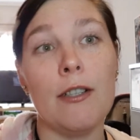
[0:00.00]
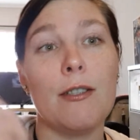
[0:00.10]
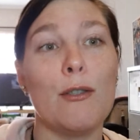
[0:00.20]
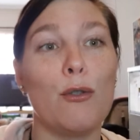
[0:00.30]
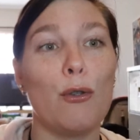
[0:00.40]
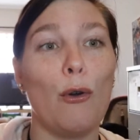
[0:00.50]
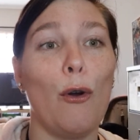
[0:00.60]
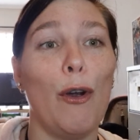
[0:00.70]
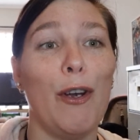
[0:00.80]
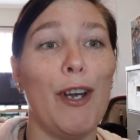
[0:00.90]

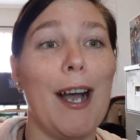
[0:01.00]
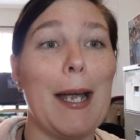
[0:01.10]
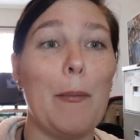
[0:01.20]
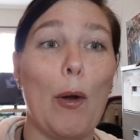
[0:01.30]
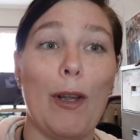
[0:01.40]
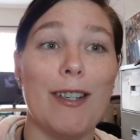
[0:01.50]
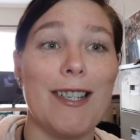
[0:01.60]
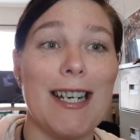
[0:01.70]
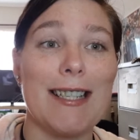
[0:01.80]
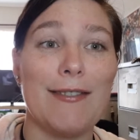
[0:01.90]
so I
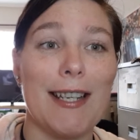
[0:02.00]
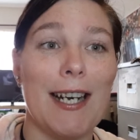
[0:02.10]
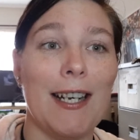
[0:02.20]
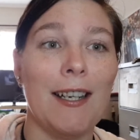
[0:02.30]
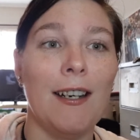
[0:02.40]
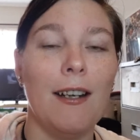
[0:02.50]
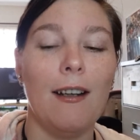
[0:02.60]
apologize for that.